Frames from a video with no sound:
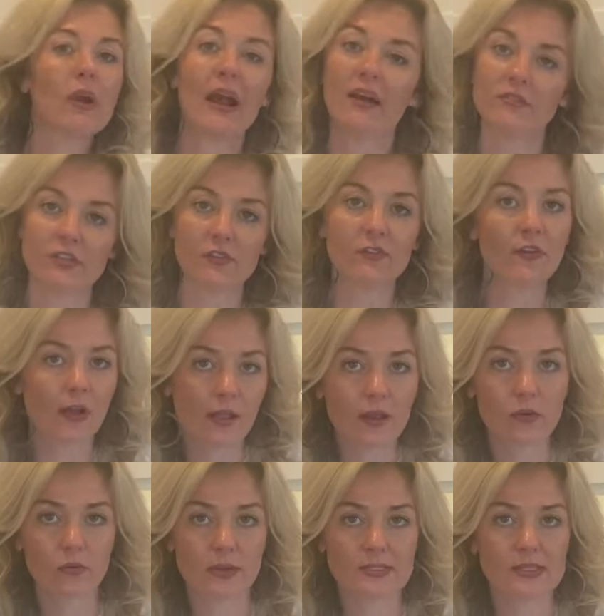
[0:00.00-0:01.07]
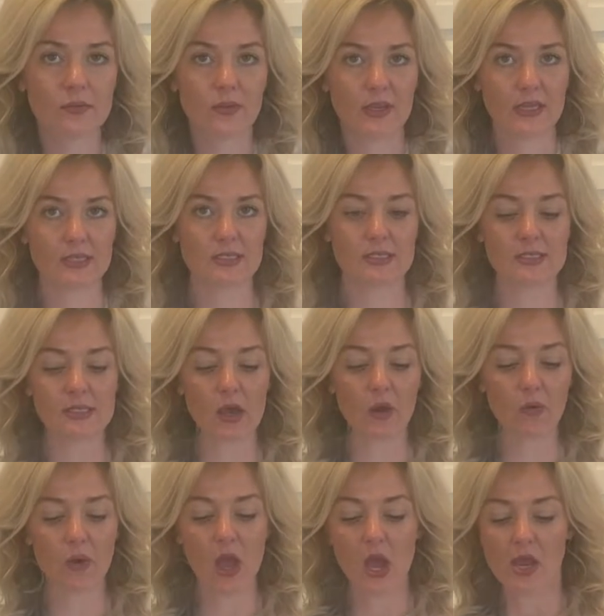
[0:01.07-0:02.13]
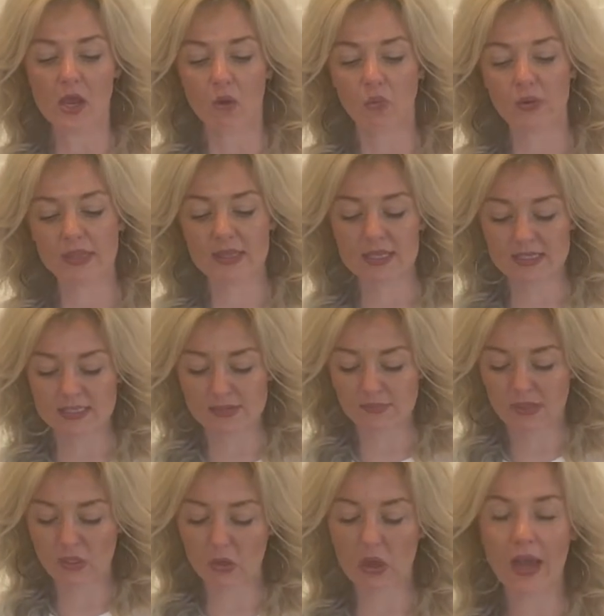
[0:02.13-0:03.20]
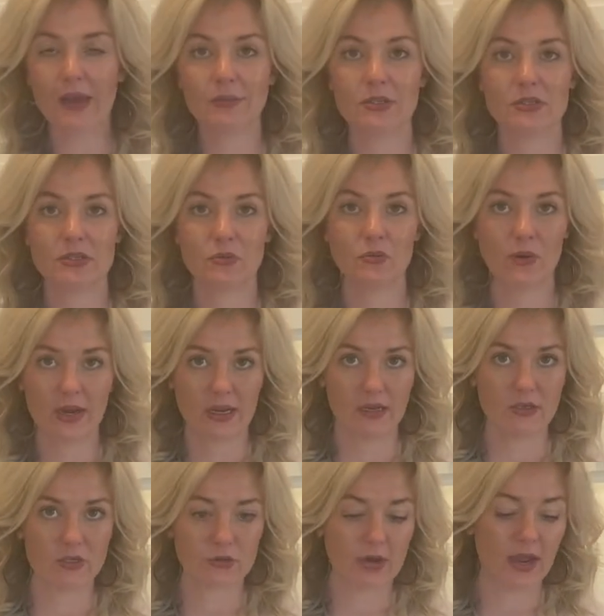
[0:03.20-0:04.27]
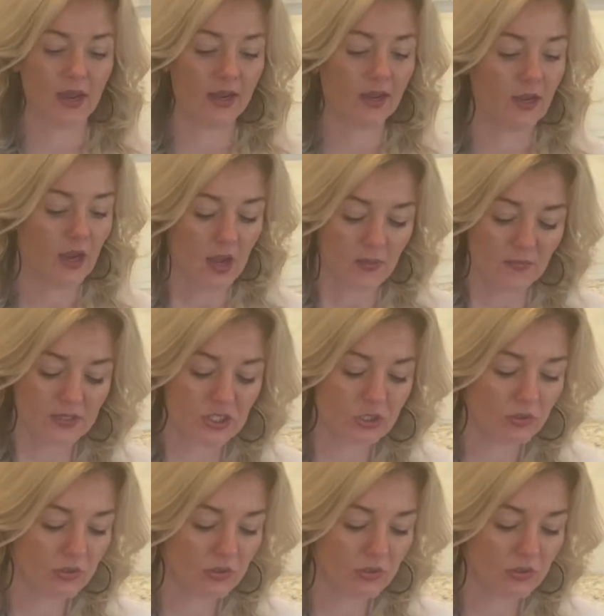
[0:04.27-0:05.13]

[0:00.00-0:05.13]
have to follow recipes. So with this meal, I'm using ranch, right? But you